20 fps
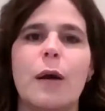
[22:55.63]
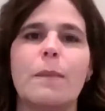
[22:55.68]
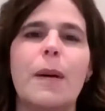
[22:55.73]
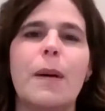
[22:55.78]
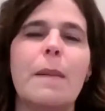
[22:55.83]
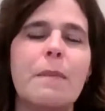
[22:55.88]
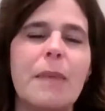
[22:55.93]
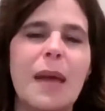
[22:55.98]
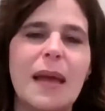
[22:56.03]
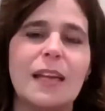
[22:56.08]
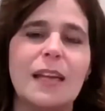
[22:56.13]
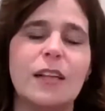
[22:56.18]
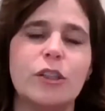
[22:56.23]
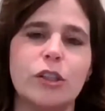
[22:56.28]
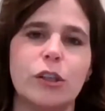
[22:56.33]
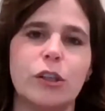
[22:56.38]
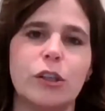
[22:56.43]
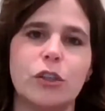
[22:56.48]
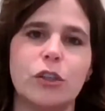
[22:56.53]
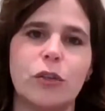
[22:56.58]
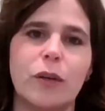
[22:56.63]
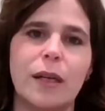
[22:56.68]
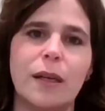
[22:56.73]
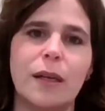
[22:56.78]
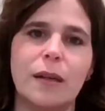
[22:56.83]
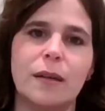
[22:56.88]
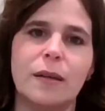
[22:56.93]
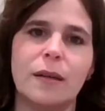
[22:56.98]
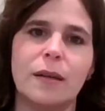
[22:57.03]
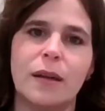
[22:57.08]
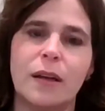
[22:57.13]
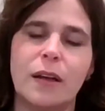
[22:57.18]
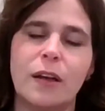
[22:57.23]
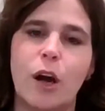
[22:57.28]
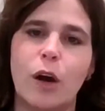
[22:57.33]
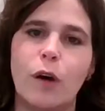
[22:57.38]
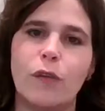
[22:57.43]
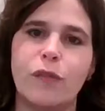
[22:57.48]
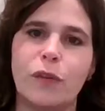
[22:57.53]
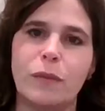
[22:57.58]
But many children
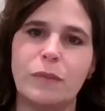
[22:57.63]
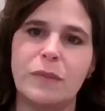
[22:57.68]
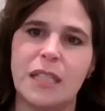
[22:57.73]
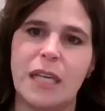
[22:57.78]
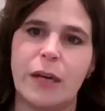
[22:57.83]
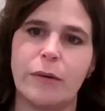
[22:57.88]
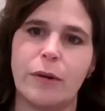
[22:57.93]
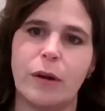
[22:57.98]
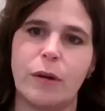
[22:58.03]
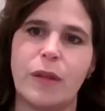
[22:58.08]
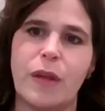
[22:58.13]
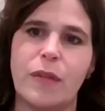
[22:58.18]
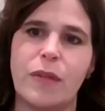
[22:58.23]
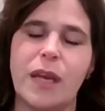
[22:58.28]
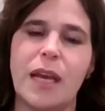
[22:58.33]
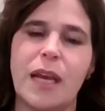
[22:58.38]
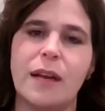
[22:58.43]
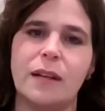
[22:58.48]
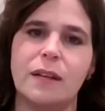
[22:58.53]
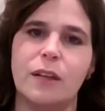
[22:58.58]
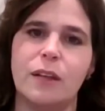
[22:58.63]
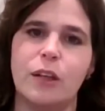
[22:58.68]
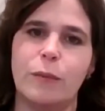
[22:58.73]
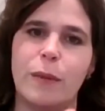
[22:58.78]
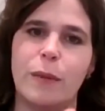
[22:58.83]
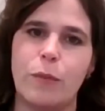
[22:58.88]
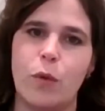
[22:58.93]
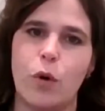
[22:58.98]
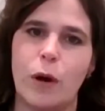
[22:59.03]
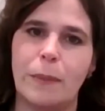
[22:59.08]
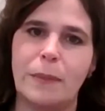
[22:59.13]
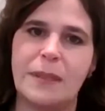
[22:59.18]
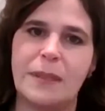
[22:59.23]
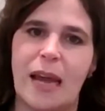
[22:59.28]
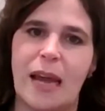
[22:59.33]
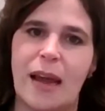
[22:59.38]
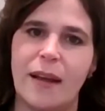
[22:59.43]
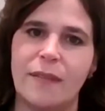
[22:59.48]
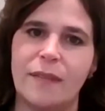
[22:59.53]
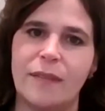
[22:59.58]
go from 0, then they get a little bit more
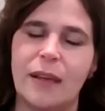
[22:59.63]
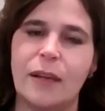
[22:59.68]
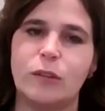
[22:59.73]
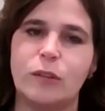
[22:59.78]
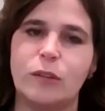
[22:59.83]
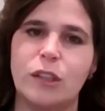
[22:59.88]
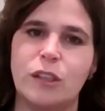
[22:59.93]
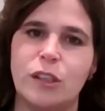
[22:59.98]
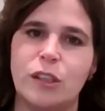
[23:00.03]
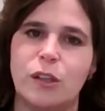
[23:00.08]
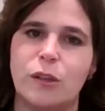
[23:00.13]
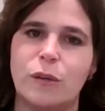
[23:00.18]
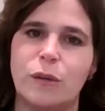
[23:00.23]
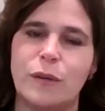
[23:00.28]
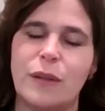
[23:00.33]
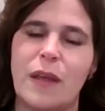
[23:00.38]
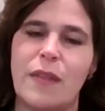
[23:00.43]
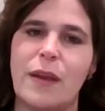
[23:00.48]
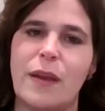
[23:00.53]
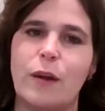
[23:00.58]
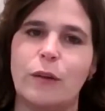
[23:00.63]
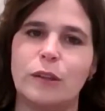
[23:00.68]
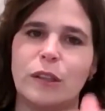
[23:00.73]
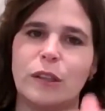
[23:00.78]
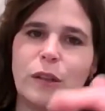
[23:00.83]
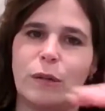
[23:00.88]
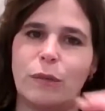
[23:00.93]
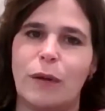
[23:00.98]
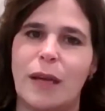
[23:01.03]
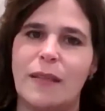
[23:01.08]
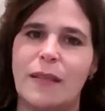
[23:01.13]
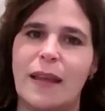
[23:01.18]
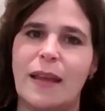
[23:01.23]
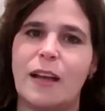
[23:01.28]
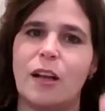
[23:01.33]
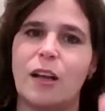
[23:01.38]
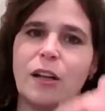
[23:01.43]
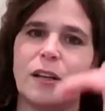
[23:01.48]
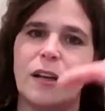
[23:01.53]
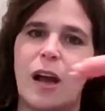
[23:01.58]
upset. They go to 2, then they go to 3.